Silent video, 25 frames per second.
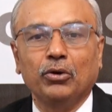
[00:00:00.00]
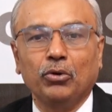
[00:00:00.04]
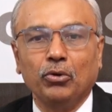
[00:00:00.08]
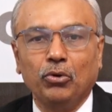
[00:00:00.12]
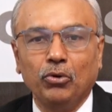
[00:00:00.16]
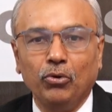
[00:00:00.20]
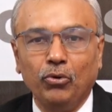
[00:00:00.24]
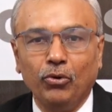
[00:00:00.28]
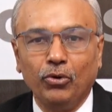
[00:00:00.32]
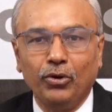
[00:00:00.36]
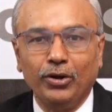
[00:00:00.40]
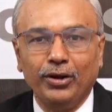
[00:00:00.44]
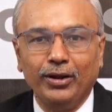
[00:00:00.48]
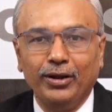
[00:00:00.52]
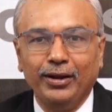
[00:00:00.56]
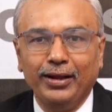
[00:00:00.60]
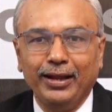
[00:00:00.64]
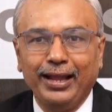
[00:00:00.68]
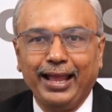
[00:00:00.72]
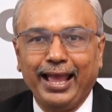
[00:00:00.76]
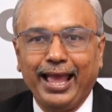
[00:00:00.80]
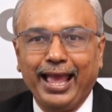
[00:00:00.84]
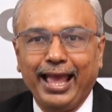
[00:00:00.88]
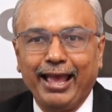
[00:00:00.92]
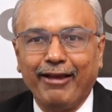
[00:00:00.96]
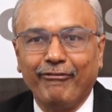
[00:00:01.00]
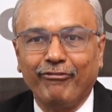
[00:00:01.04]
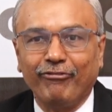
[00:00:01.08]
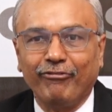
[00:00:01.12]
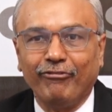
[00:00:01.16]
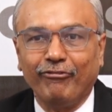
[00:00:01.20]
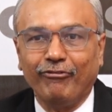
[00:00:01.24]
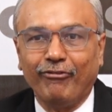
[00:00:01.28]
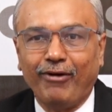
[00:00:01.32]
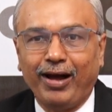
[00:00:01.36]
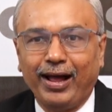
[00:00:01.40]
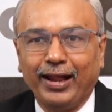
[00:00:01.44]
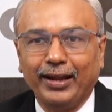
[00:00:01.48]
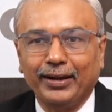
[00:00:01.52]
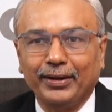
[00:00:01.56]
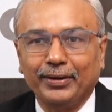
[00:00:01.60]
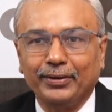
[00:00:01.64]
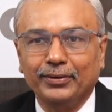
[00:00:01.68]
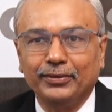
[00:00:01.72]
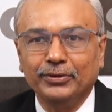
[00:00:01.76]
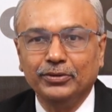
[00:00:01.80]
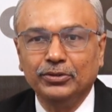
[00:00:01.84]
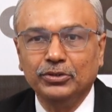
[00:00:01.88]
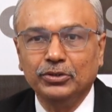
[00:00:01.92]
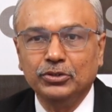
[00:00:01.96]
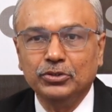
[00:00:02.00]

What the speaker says: rook f1.